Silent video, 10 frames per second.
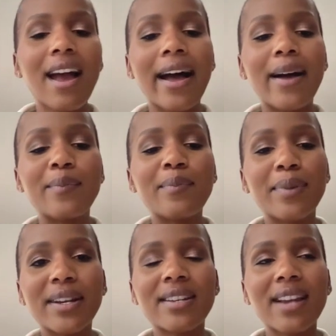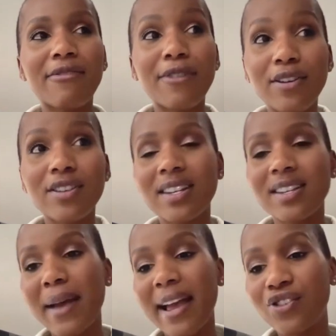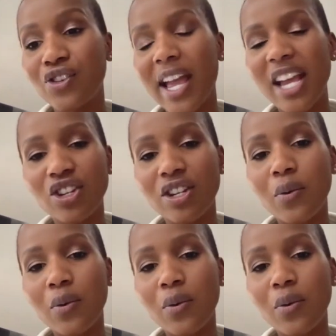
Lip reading: But first is my education,